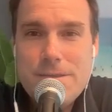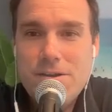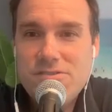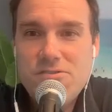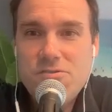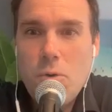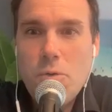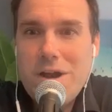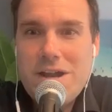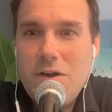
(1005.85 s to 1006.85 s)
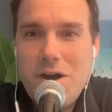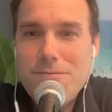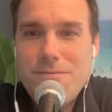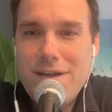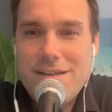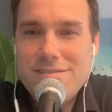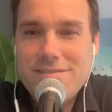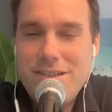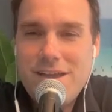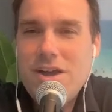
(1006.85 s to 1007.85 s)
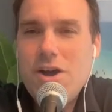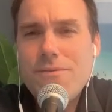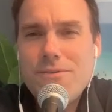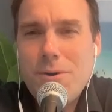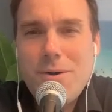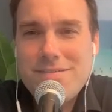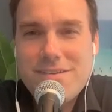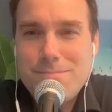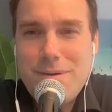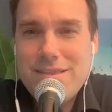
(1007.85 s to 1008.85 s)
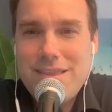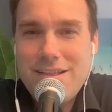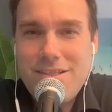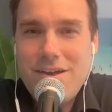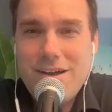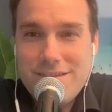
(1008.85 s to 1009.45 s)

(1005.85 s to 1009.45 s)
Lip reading: storied offense that like, oh, of course it's been that long.